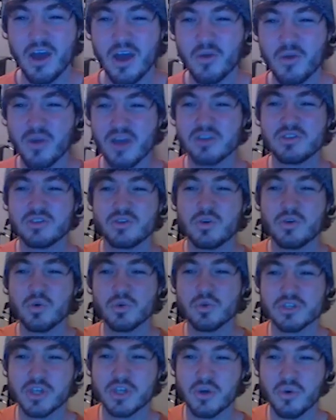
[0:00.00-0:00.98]
Okay,
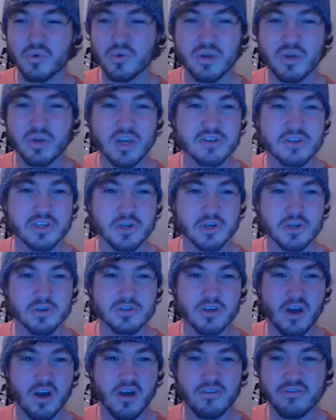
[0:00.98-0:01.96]
cool. So here's the
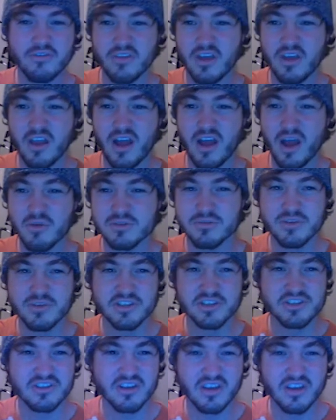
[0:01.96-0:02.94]
Gustav that I was
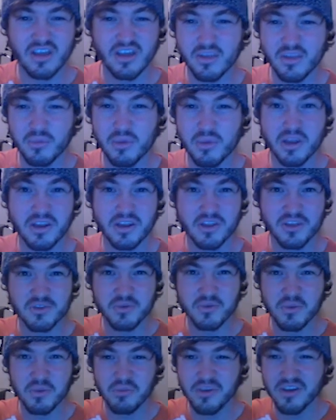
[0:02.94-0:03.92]
mentioning at the beginning of
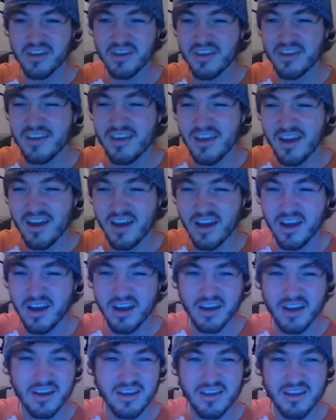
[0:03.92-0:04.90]
this replay.
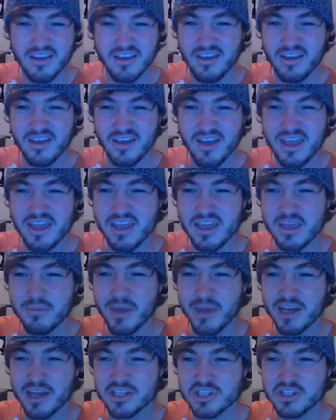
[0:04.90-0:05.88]
Uh, he
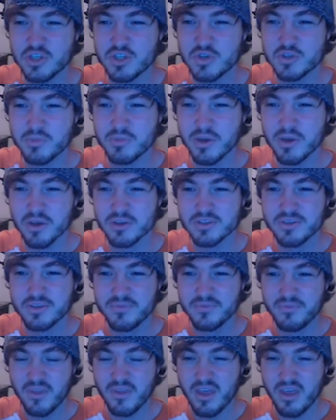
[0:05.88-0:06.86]
banishes 2 spells,
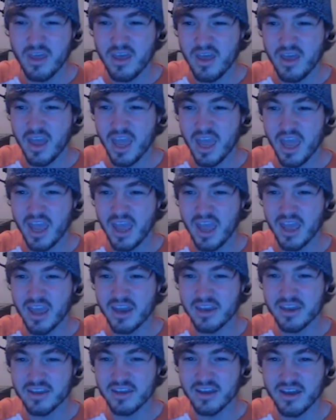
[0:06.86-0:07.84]

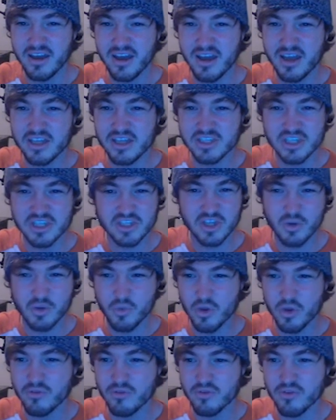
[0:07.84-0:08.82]
and he's just going to
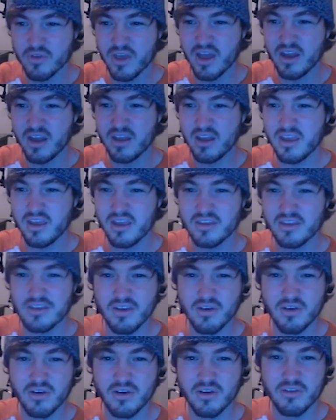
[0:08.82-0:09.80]
run over that
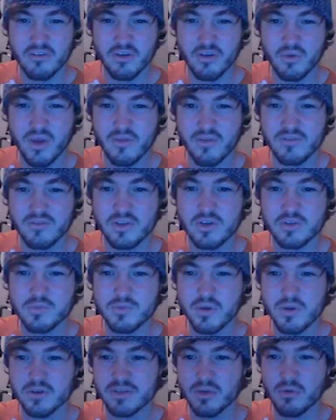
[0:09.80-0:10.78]
Exarion. So we have 2
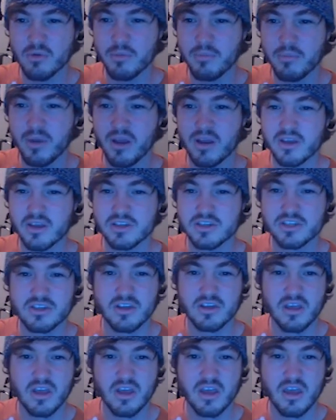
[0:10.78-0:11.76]
spells that were
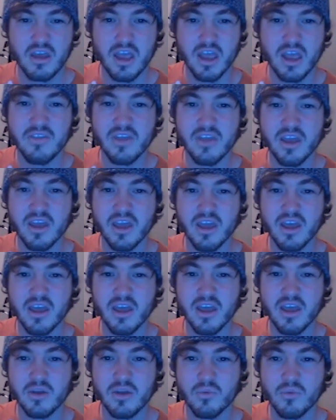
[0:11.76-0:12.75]
banished, and
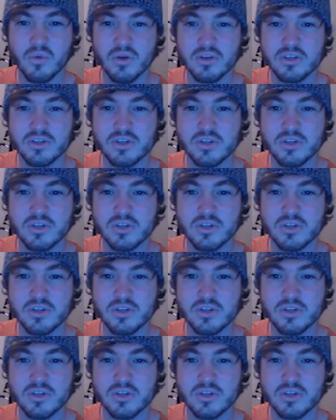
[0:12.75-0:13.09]
then 1,